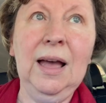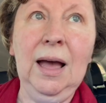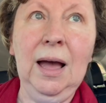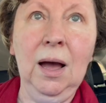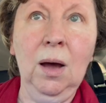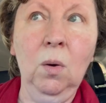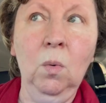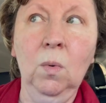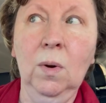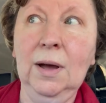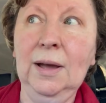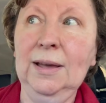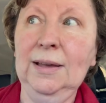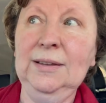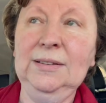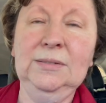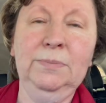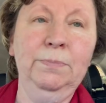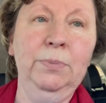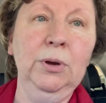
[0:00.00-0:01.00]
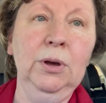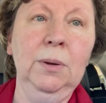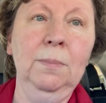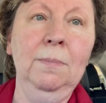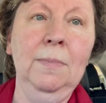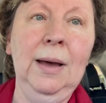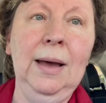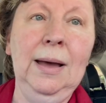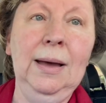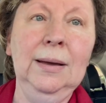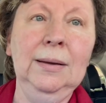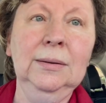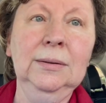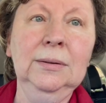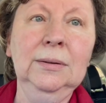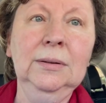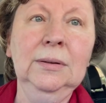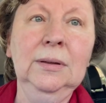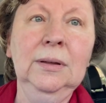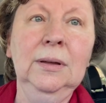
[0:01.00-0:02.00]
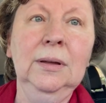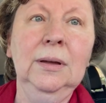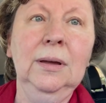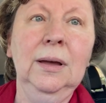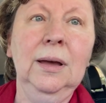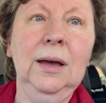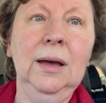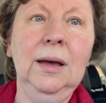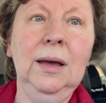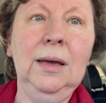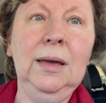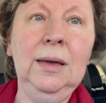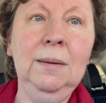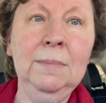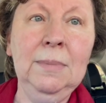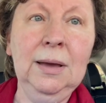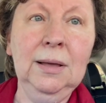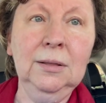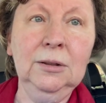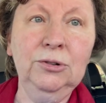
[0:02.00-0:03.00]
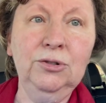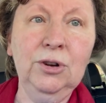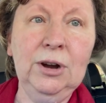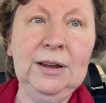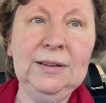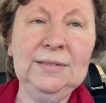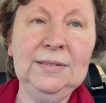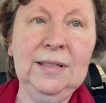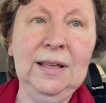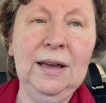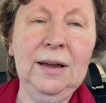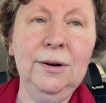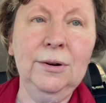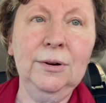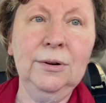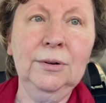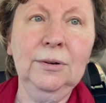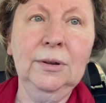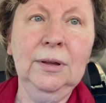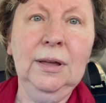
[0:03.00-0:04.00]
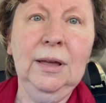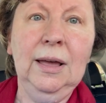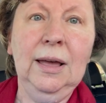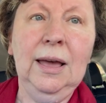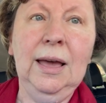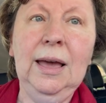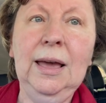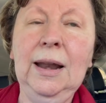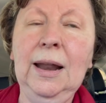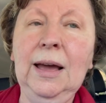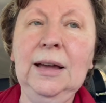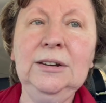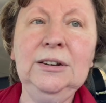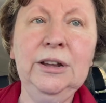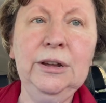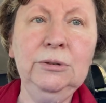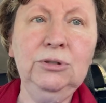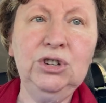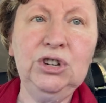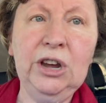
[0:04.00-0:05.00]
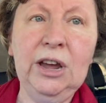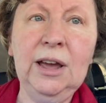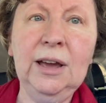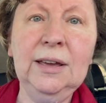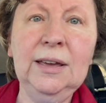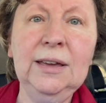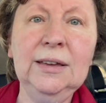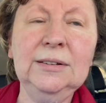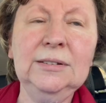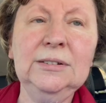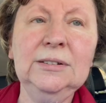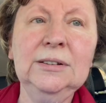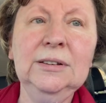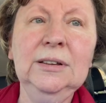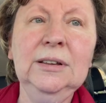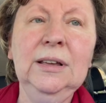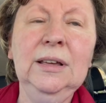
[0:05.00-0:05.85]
always put my email address there, and I do check it.